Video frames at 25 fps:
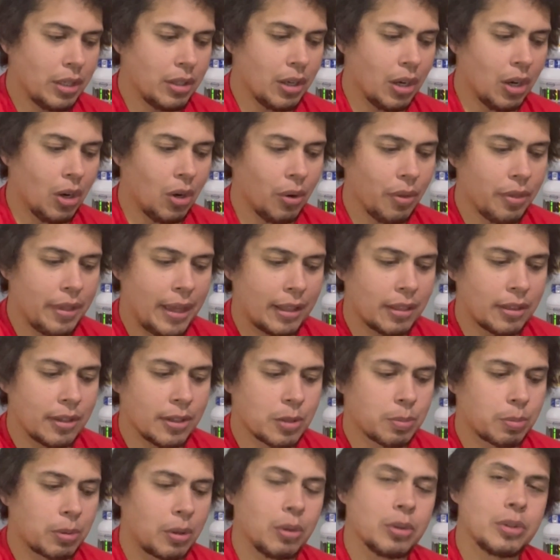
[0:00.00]
know that
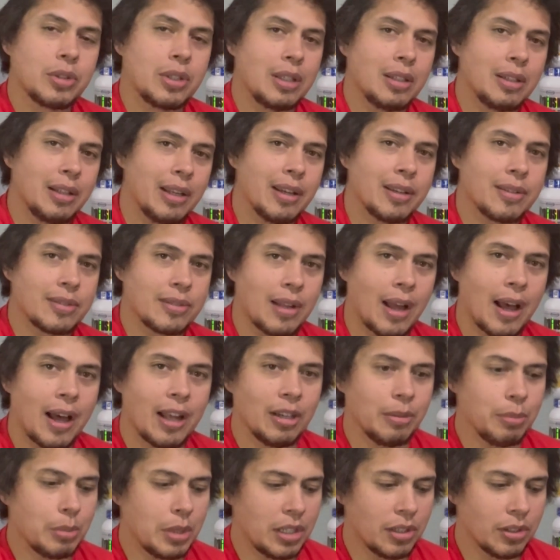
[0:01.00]
this protein is
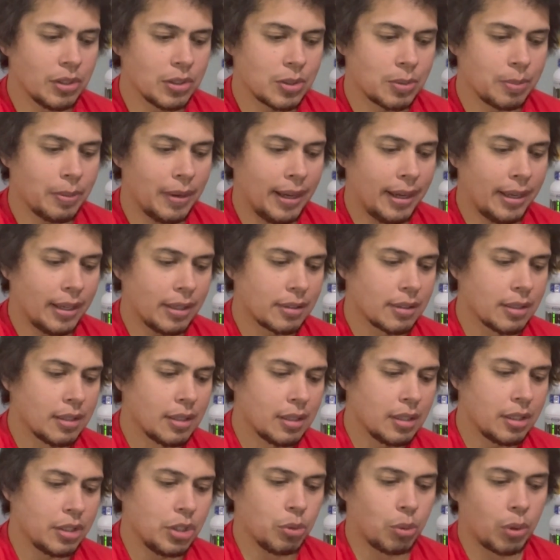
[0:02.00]
not amino spiked.
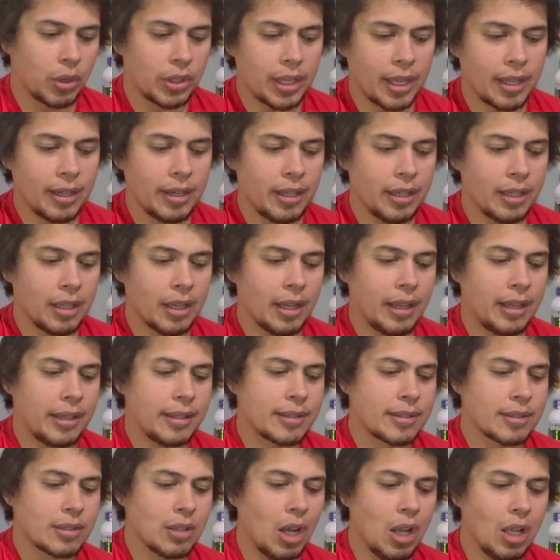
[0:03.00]
You are getting a
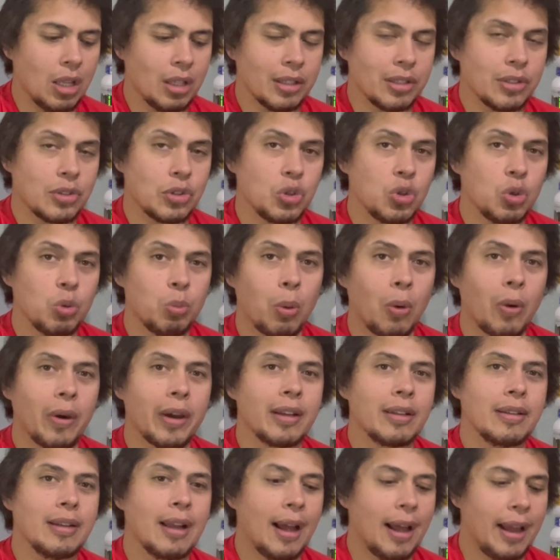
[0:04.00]
solid
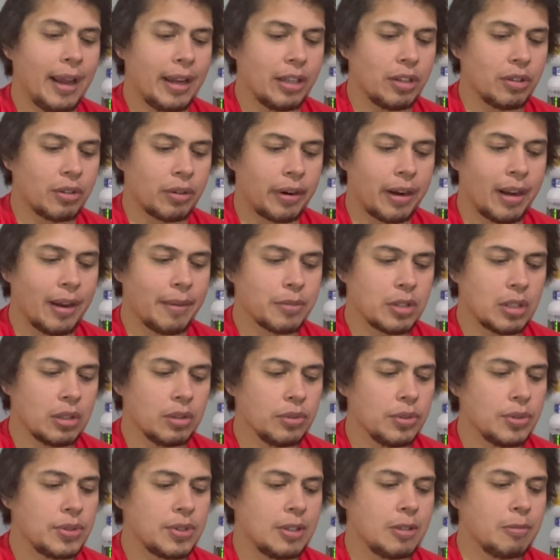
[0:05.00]
2.9 grams of
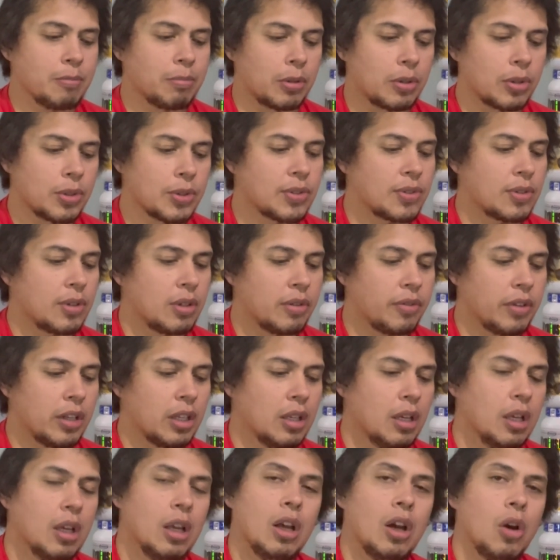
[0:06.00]
leucine per serving,
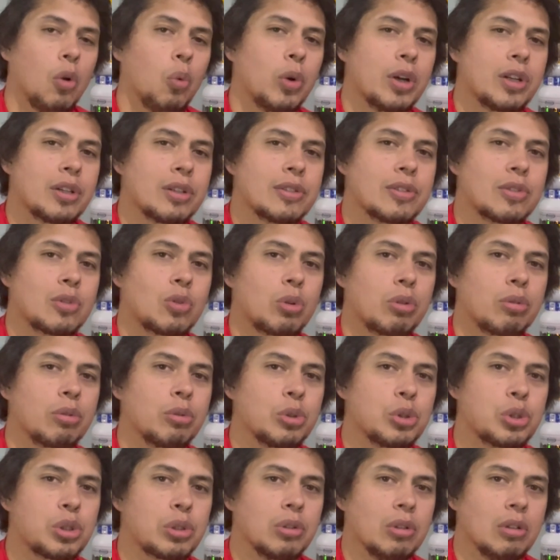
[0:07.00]
which is
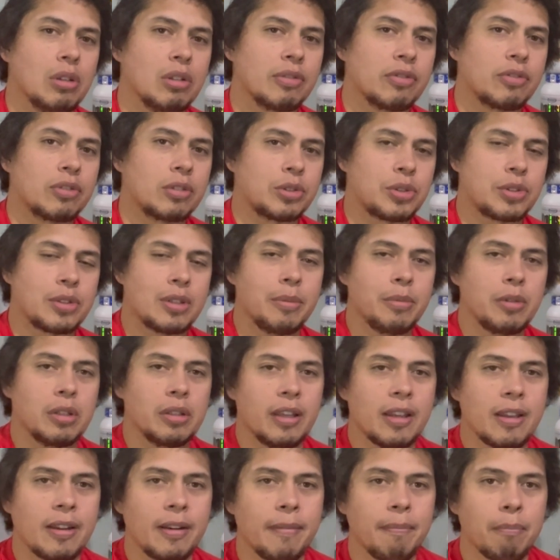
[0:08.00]
crucial for
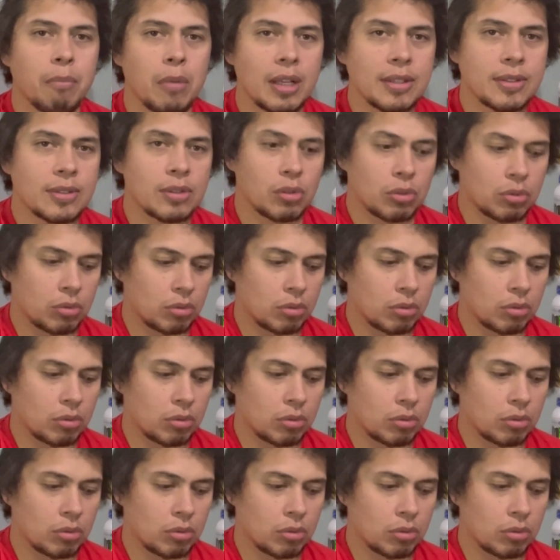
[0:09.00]
stimulating muscle